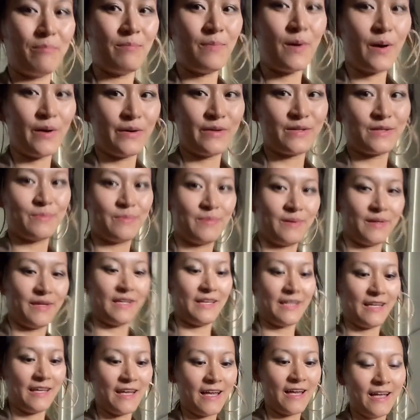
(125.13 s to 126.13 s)

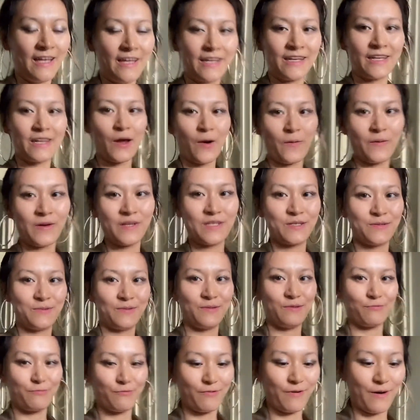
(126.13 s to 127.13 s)
possibly going to the
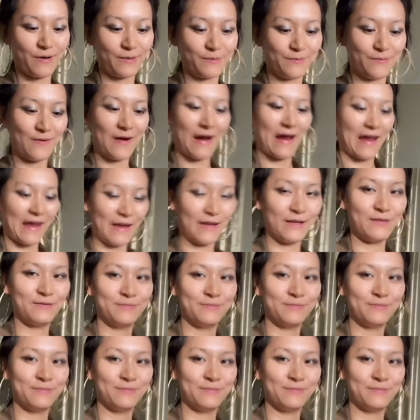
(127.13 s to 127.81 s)
wrong way.